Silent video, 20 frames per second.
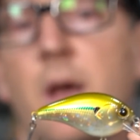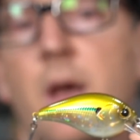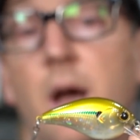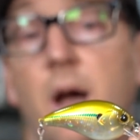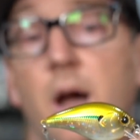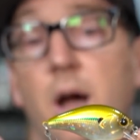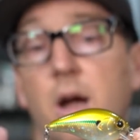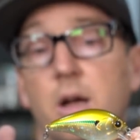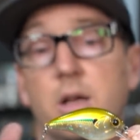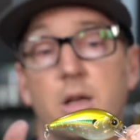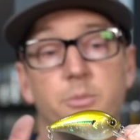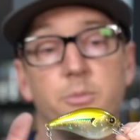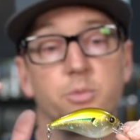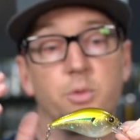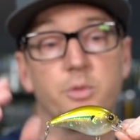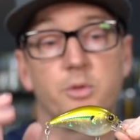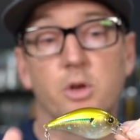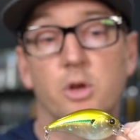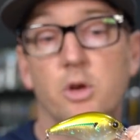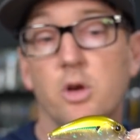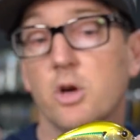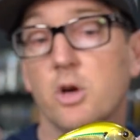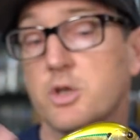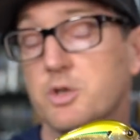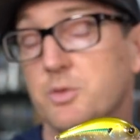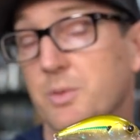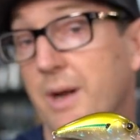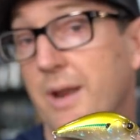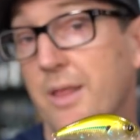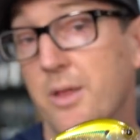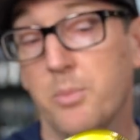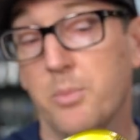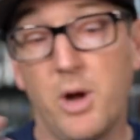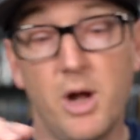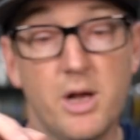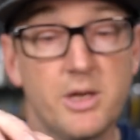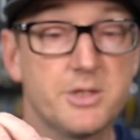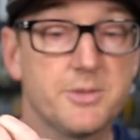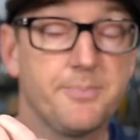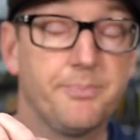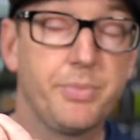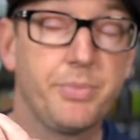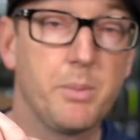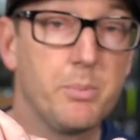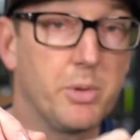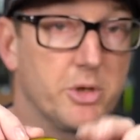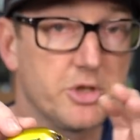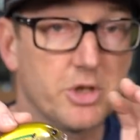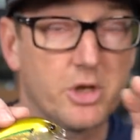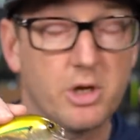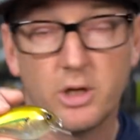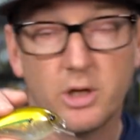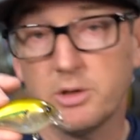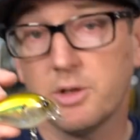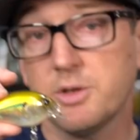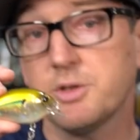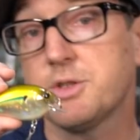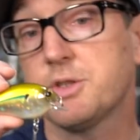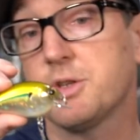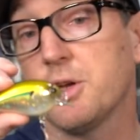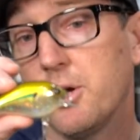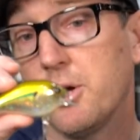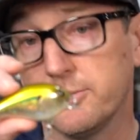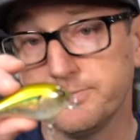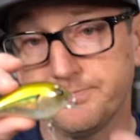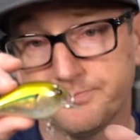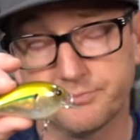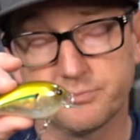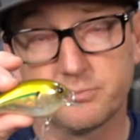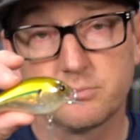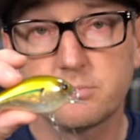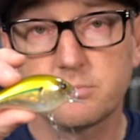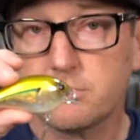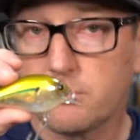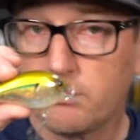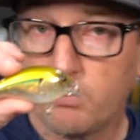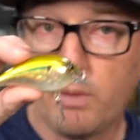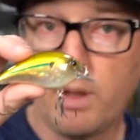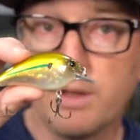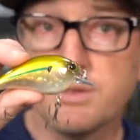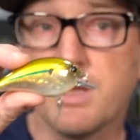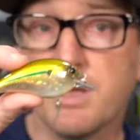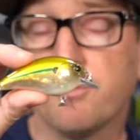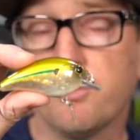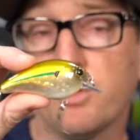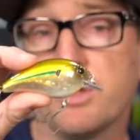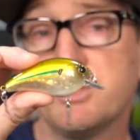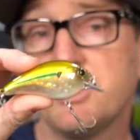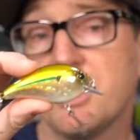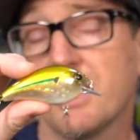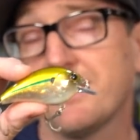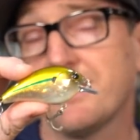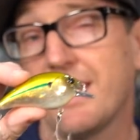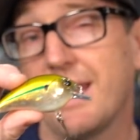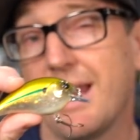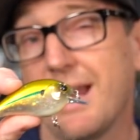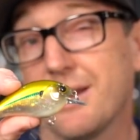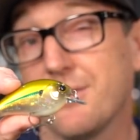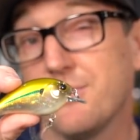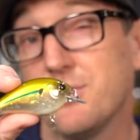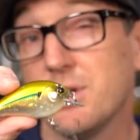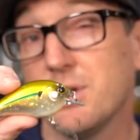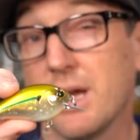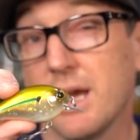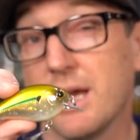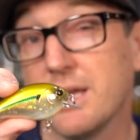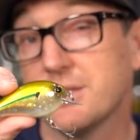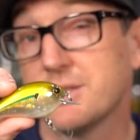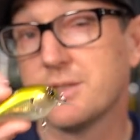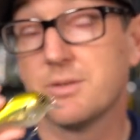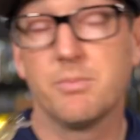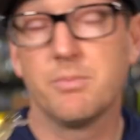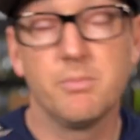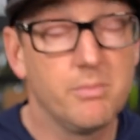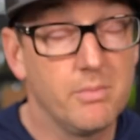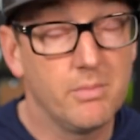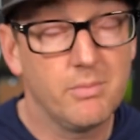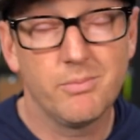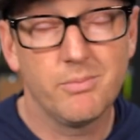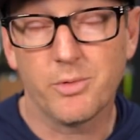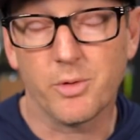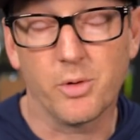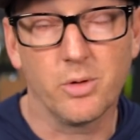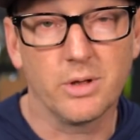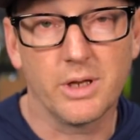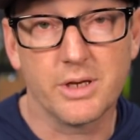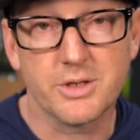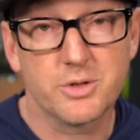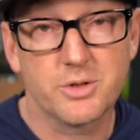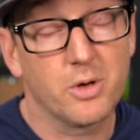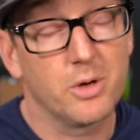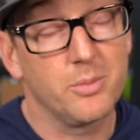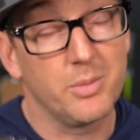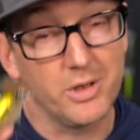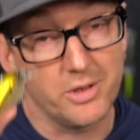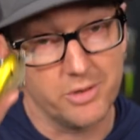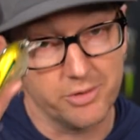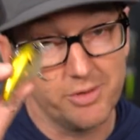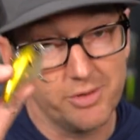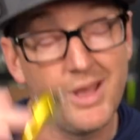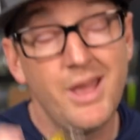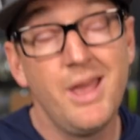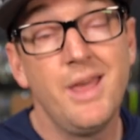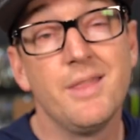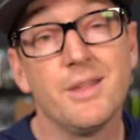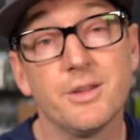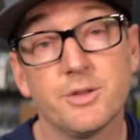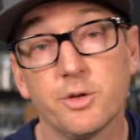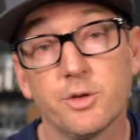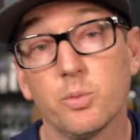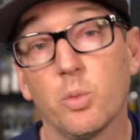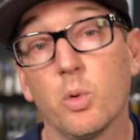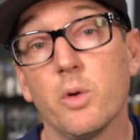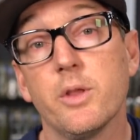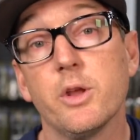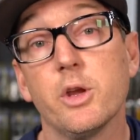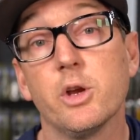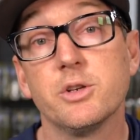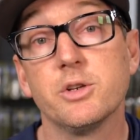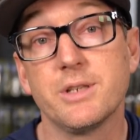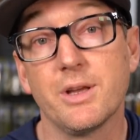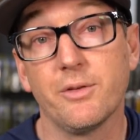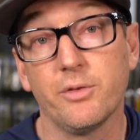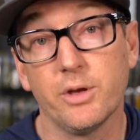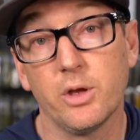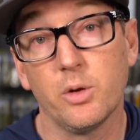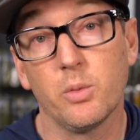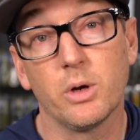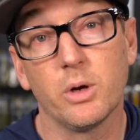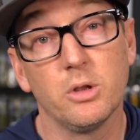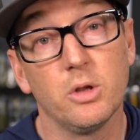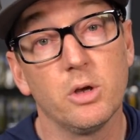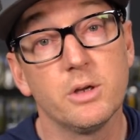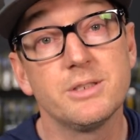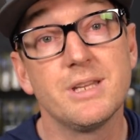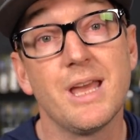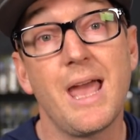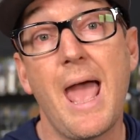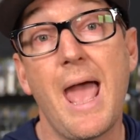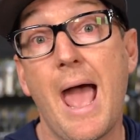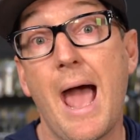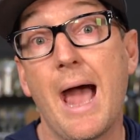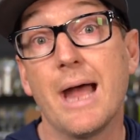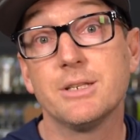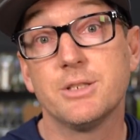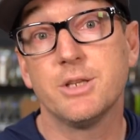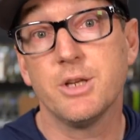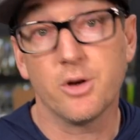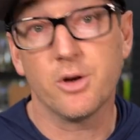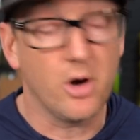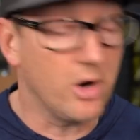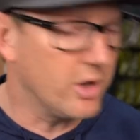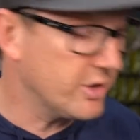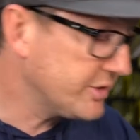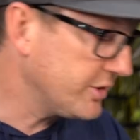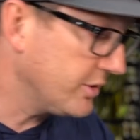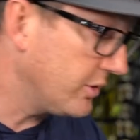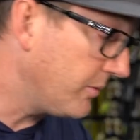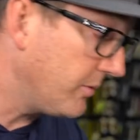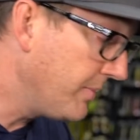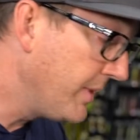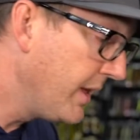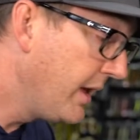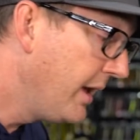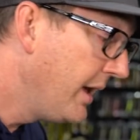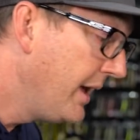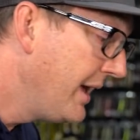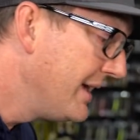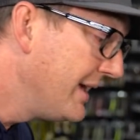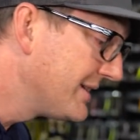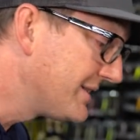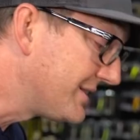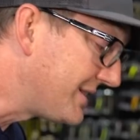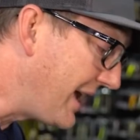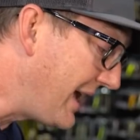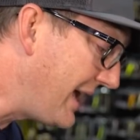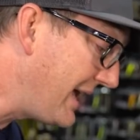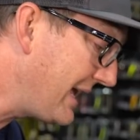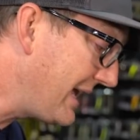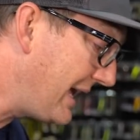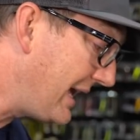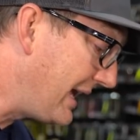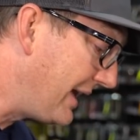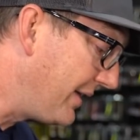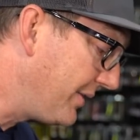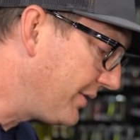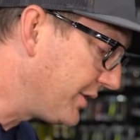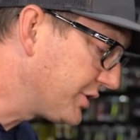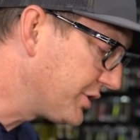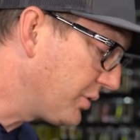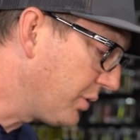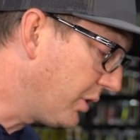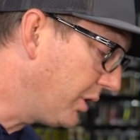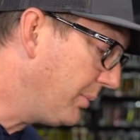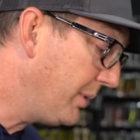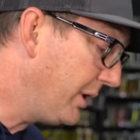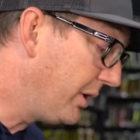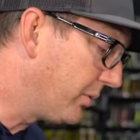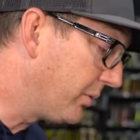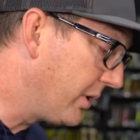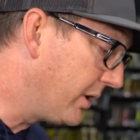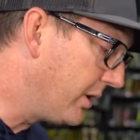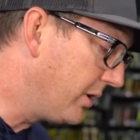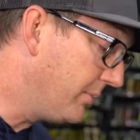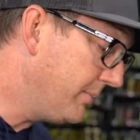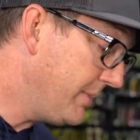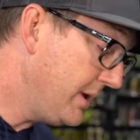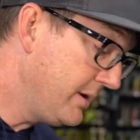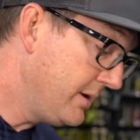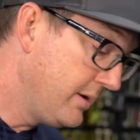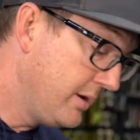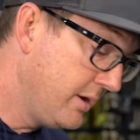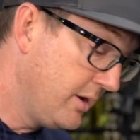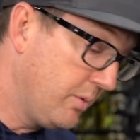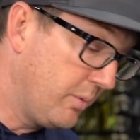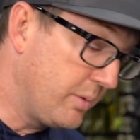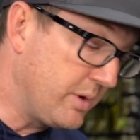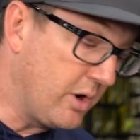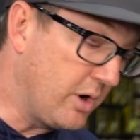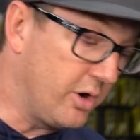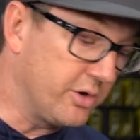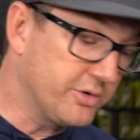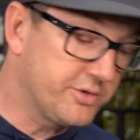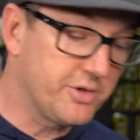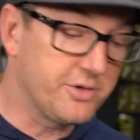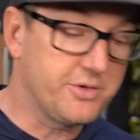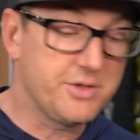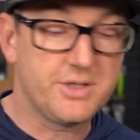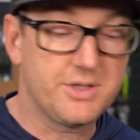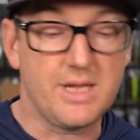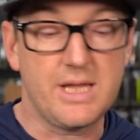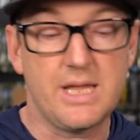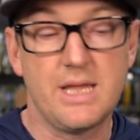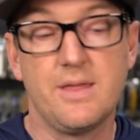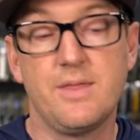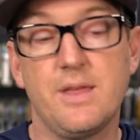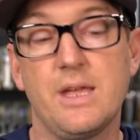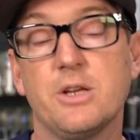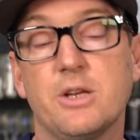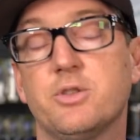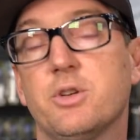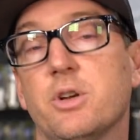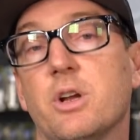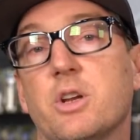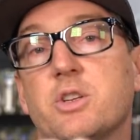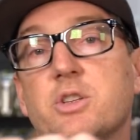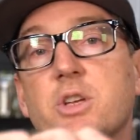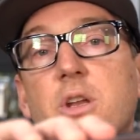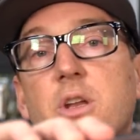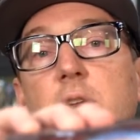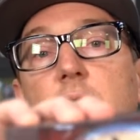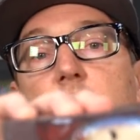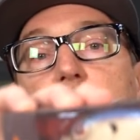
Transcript: Uh, comes with good hooks right out of the box, bunch of colors. So definitely check that out if you guys are a lot of square bills. This is one that you're definitely going to want to look to add to your arsenal. Staying in the square bill realm, we also see the introduction